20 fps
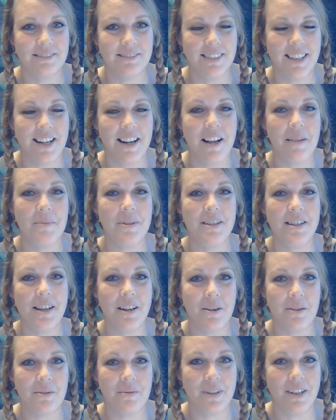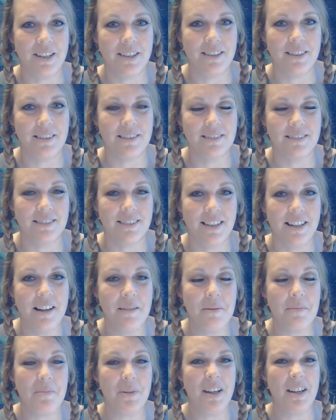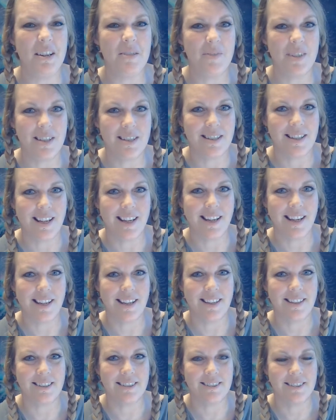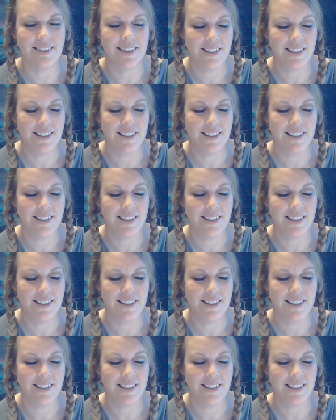And I'm a tarot reader, and I'm a medium and psychic.